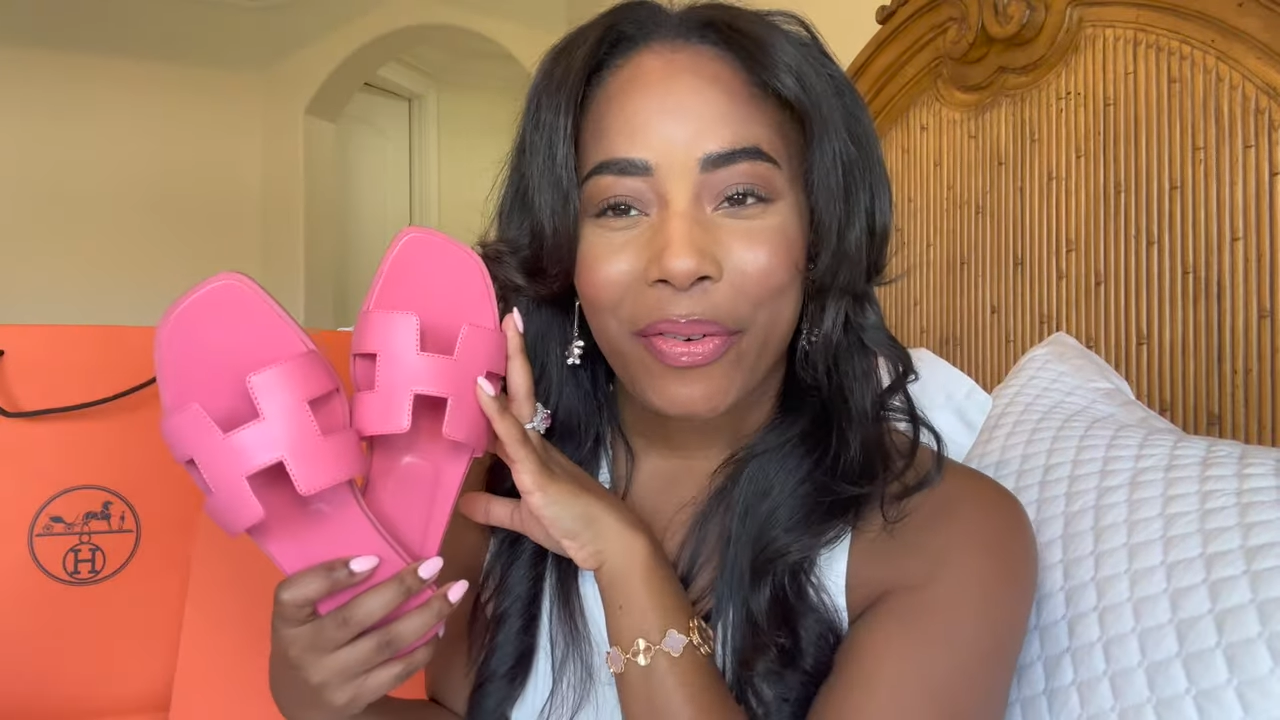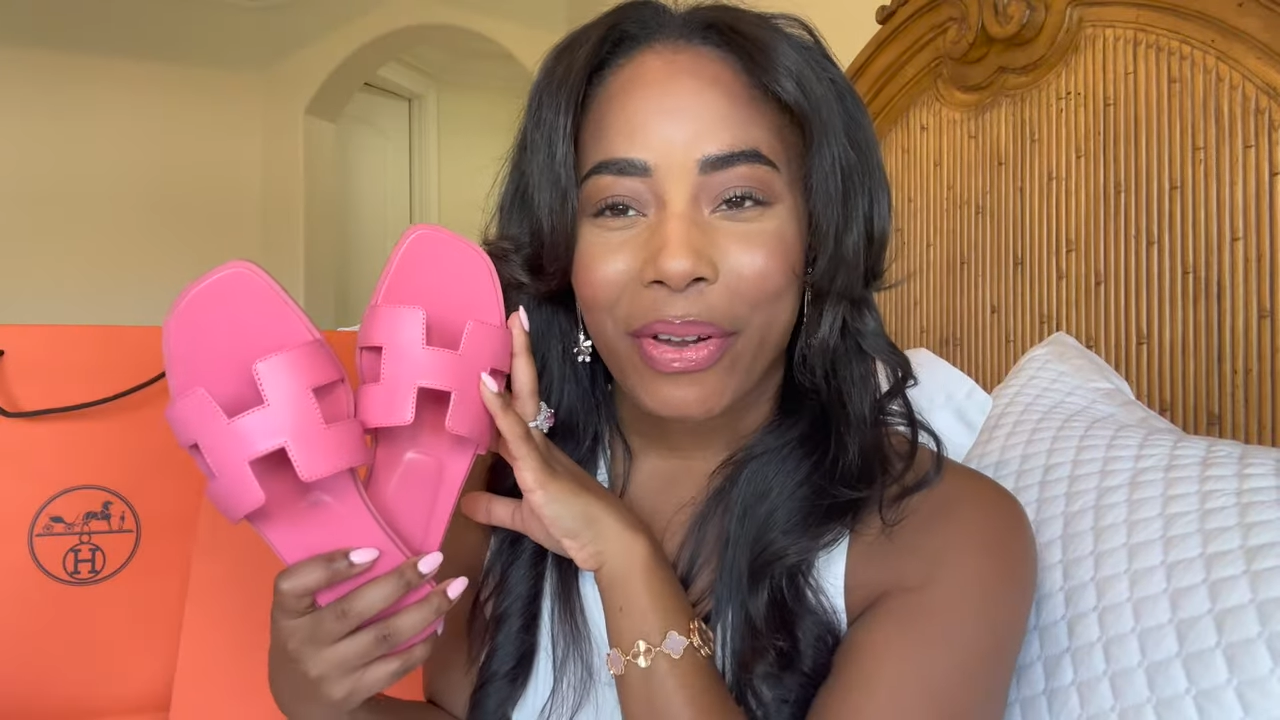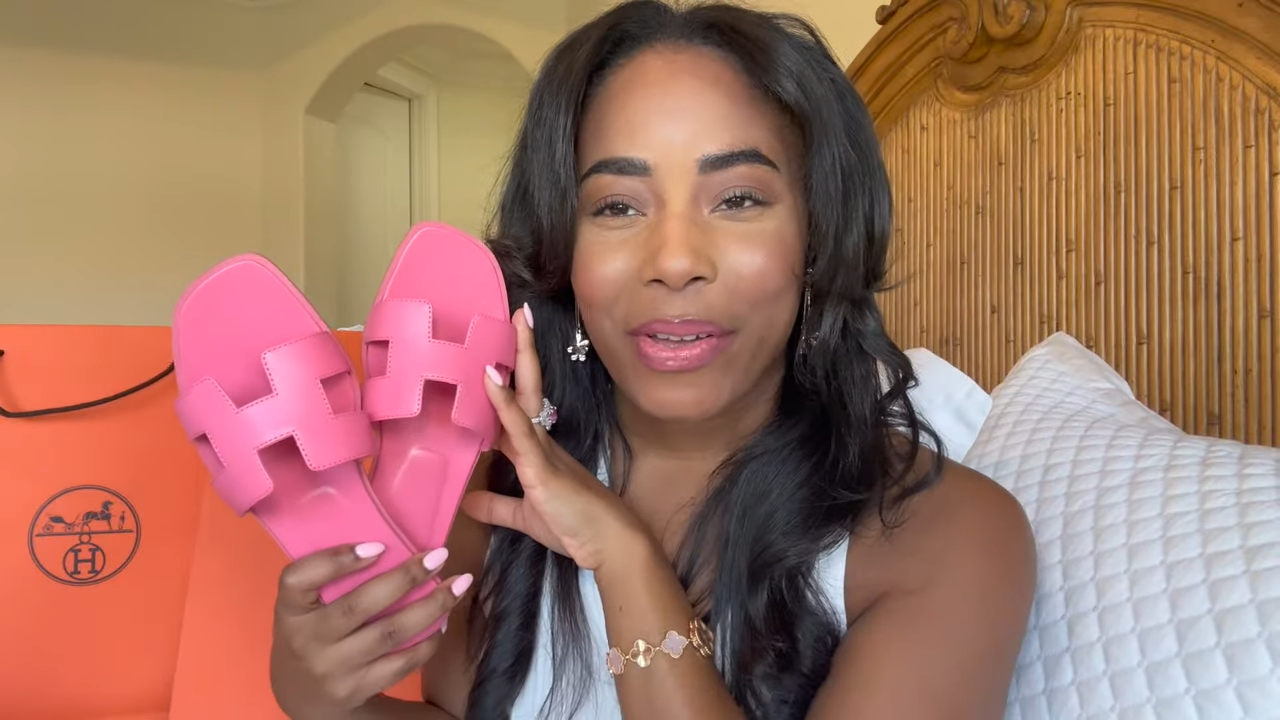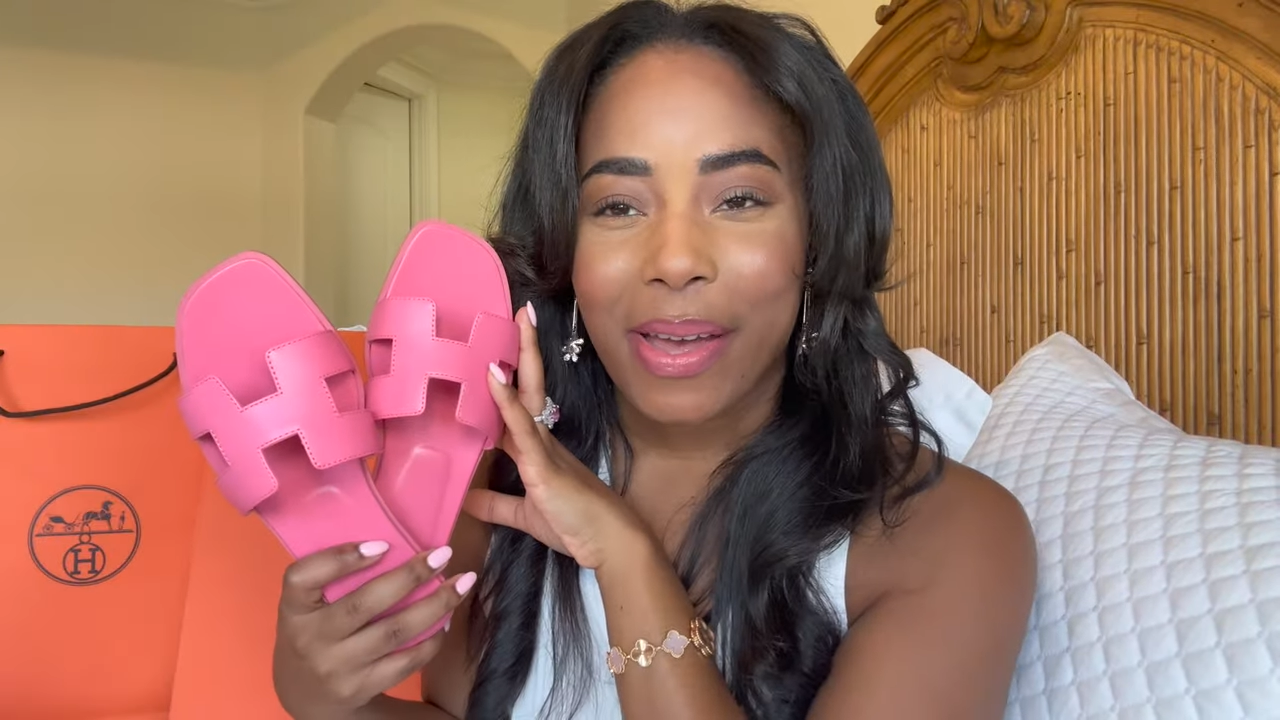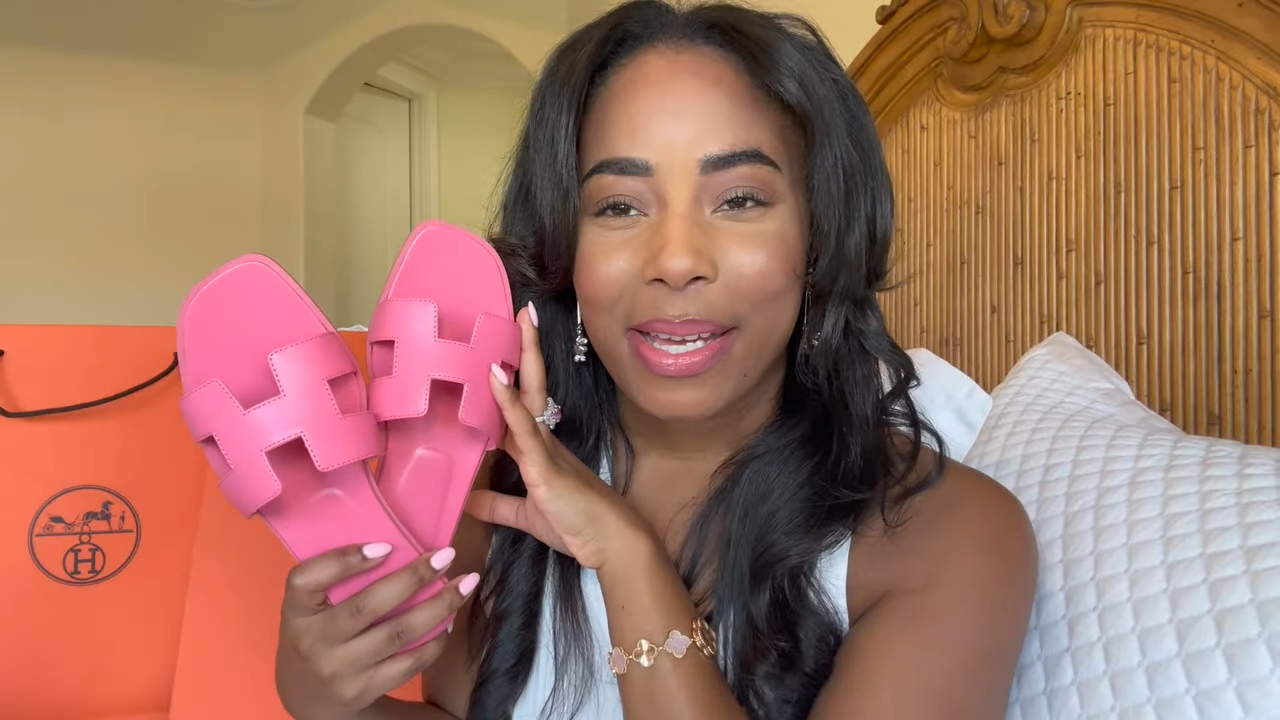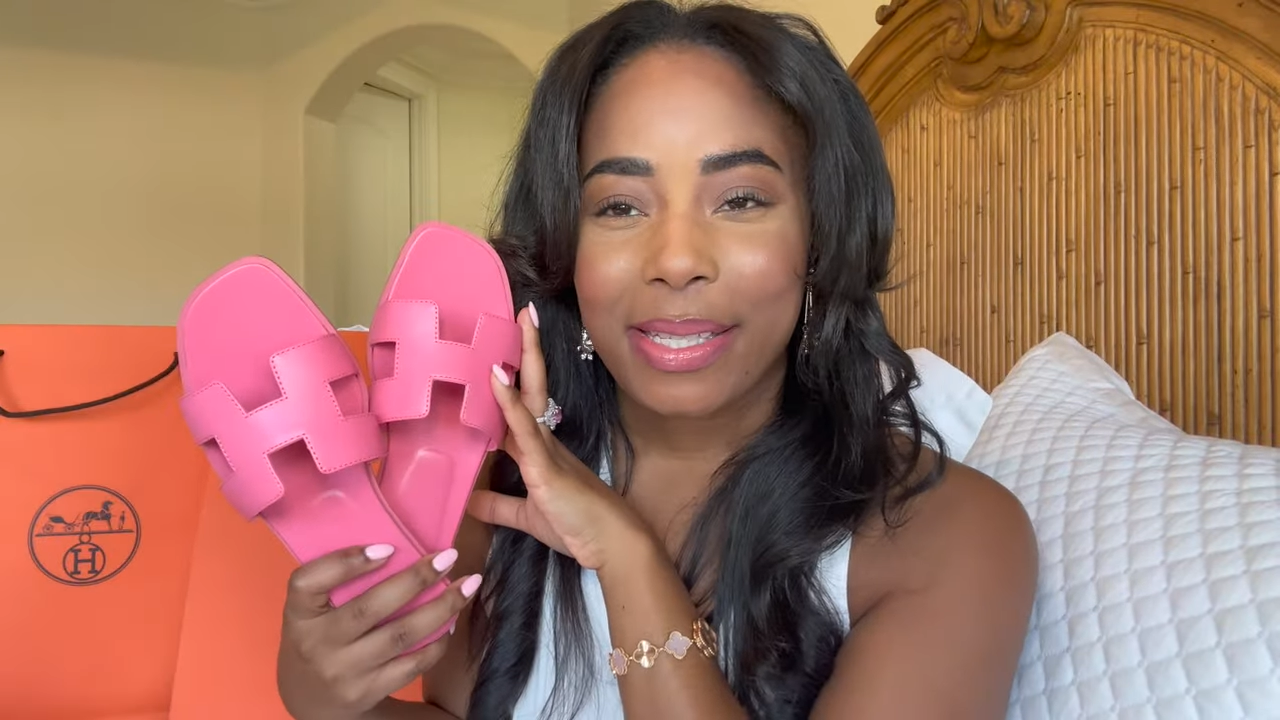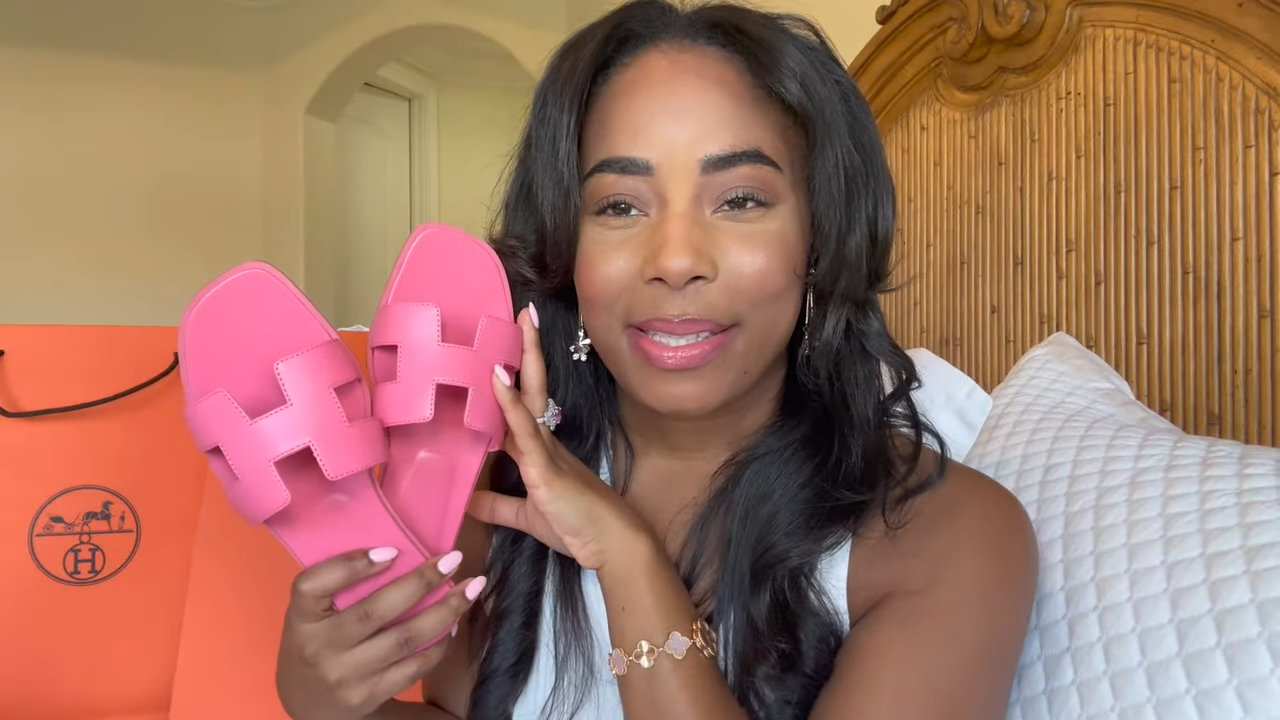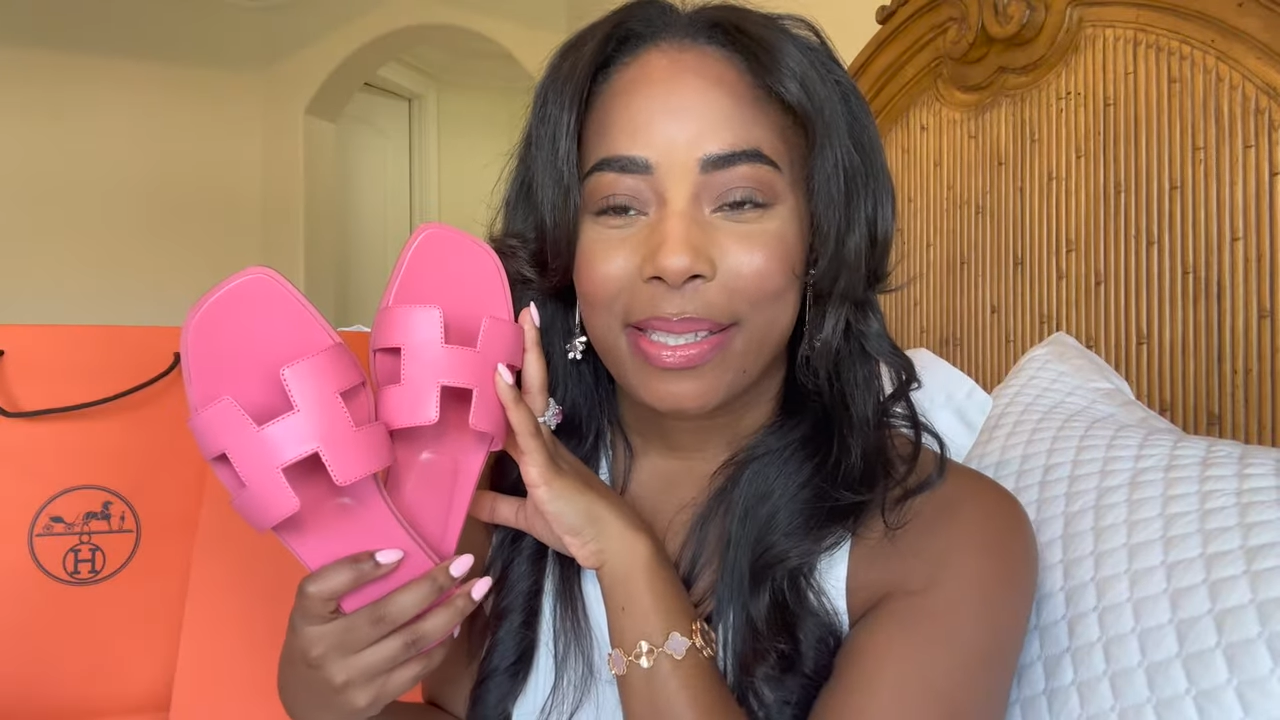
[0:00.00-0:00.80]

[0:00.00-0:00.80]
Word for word: for you guys